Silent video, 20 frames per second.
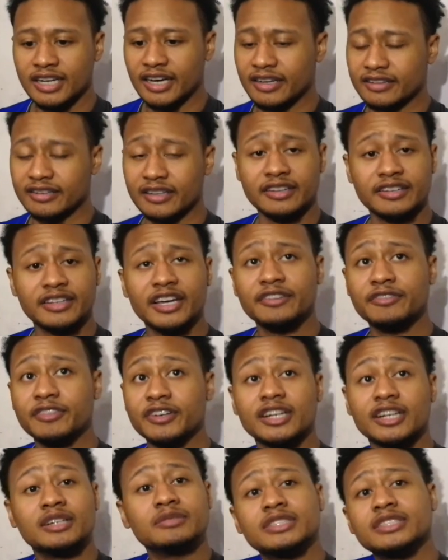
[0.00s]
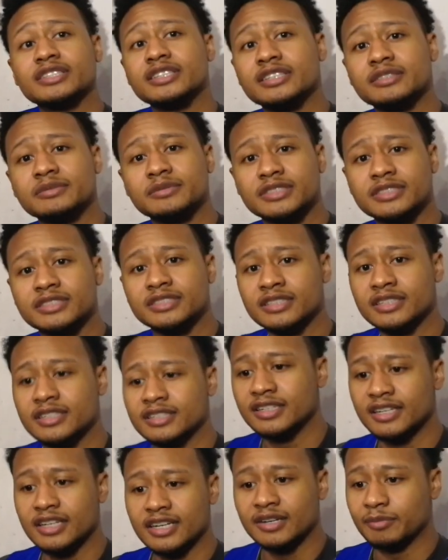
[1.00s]
At the end of the day, if it comes, it comes.
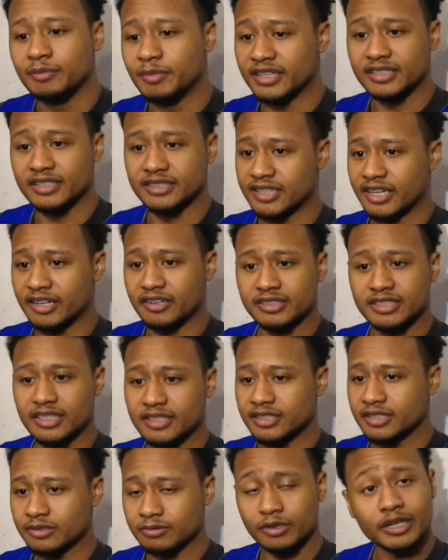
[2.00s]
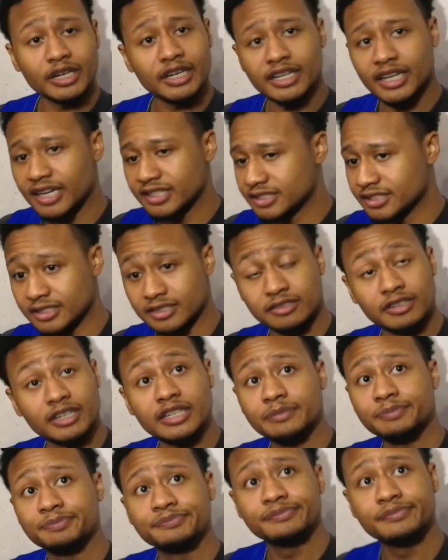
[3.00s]
Because like I said, this rookie class is
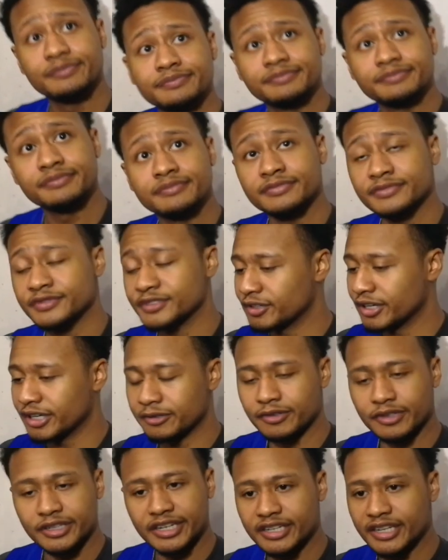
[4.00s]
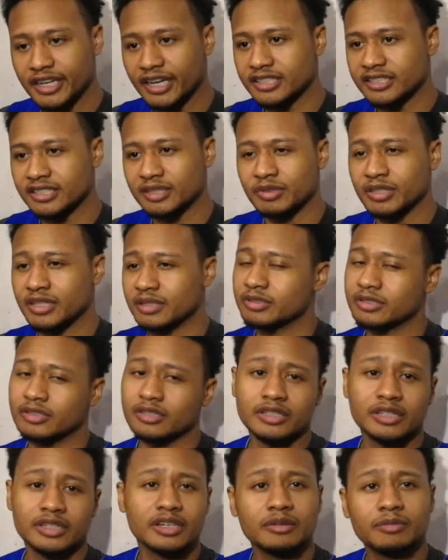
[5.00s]
great. Great rookie class. I mean, I'm
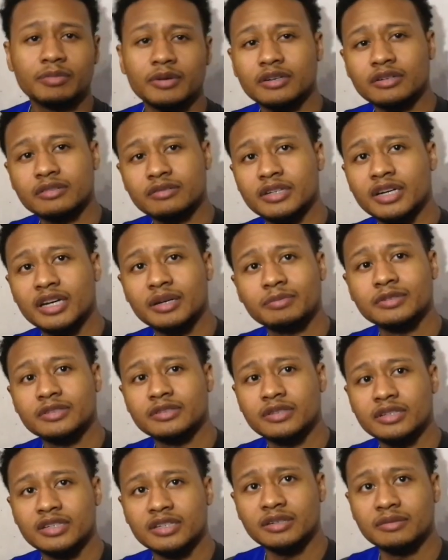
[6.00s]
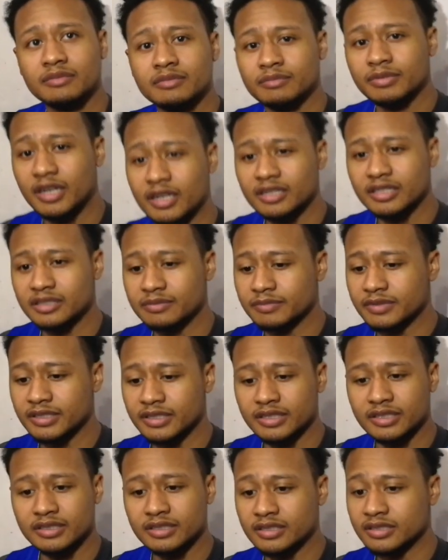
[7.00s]
sorry to hear about what happened to um,
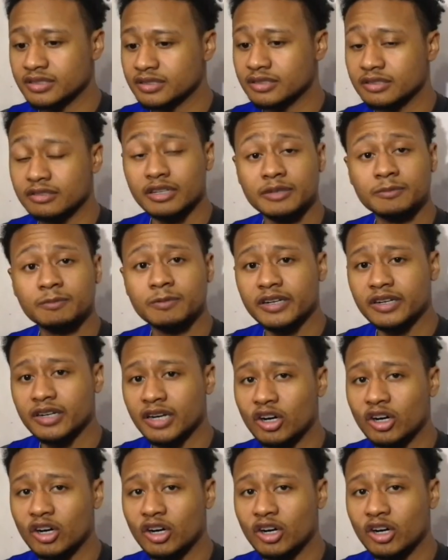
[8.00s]
He's a great player.